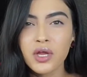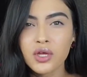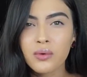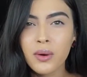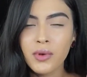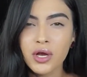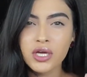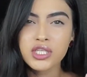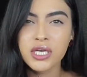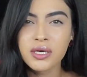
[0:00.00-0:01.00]
a new Marc
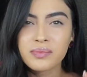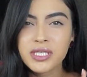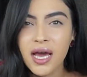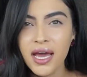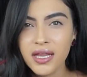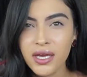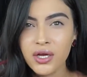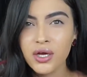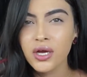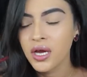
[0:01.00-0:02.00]
Jacobs
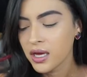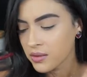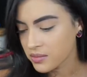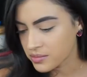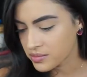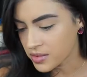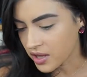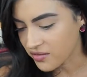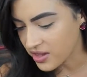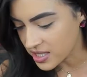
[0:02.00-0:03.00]
eyeliner.
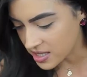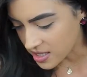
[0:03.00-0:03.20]
Love this